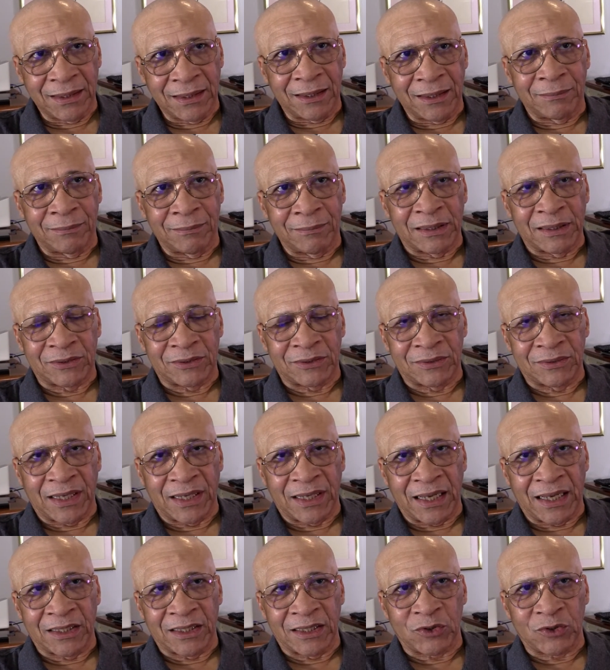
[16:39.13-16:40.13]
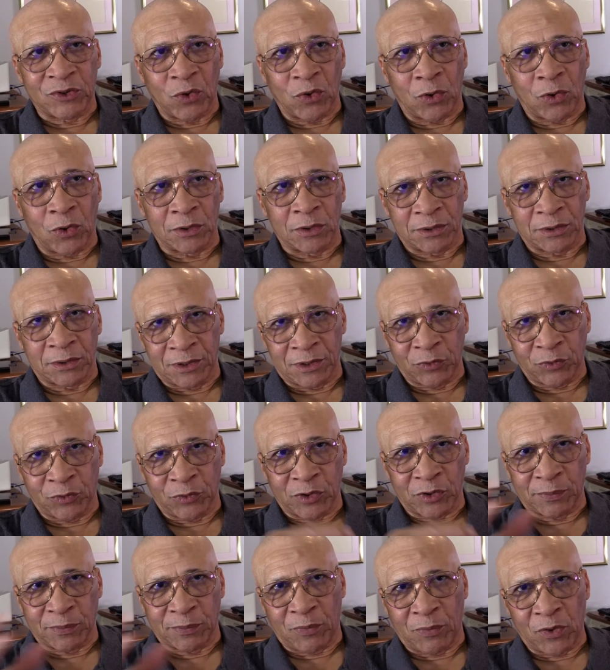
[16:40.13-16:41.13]
But today it was
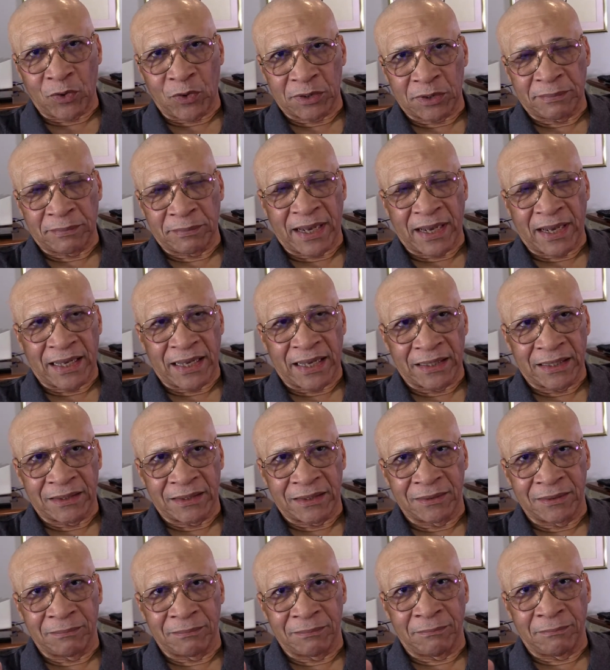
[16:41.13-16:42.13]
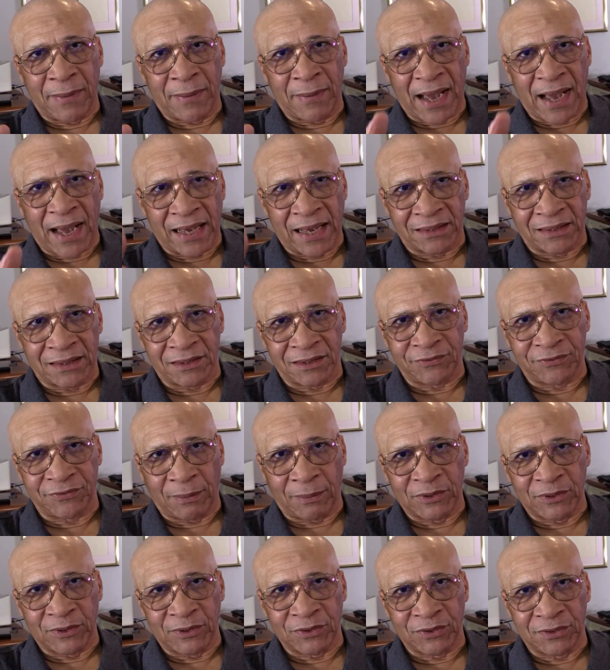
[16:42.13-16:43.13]
bought by Miles
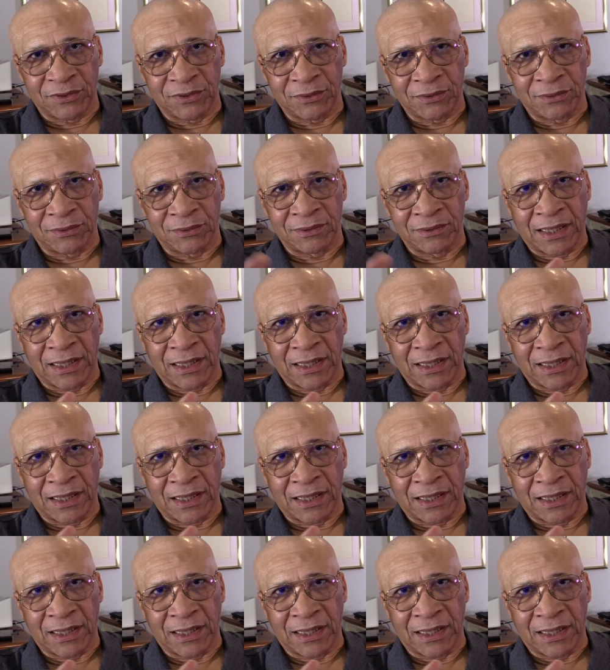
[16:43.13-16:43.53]
Pharmaceutical,